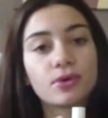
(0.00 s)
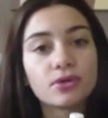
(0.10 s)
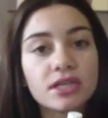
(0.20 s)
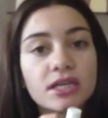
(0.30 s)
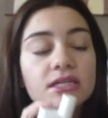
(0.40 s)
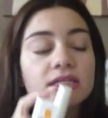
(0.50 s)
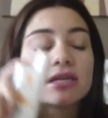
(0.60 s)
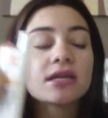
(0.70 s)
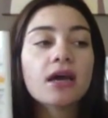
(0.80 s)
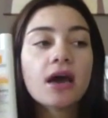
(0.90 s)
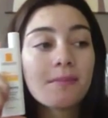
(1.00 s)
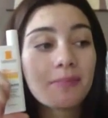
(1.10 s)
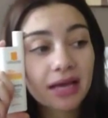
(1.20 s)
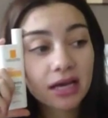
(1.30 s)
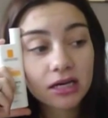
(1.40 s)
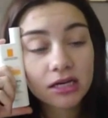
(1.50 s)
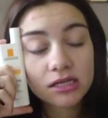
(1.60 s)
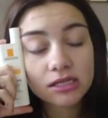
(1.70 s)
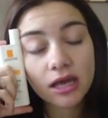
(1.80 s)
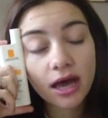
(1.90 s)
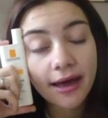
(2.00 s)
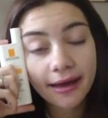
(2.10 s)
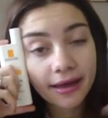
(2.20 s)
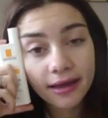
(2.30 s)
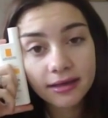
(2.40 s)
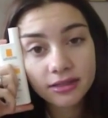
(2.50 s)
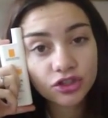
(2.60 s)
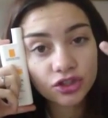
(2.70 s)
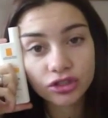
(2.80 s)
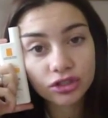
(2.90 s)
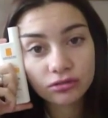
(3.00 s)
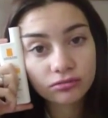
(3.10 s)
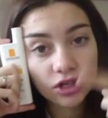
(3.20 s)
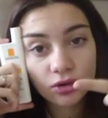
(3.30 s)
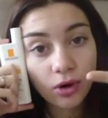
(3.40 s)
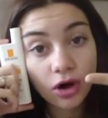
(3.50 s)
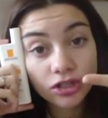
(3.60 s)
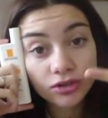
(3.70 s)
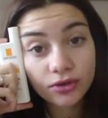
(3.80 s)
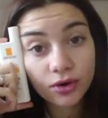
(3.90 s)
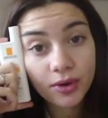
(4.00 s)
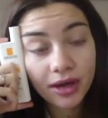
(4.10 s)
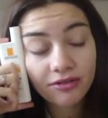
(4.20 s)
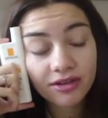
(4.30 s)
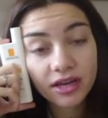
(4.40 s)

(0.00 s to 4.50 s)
product because A, it's just too much for a quick